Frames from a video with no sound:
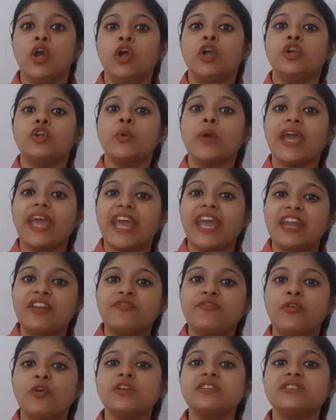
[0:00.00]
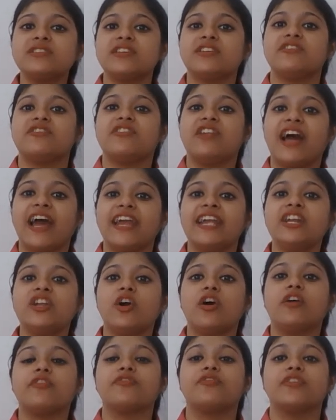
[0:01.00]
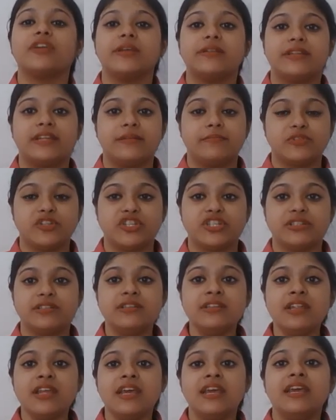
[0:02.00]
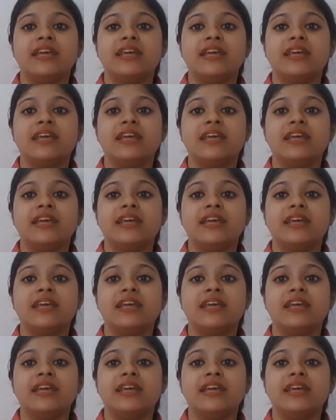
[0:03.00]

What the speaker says: To enforce the right of redemption,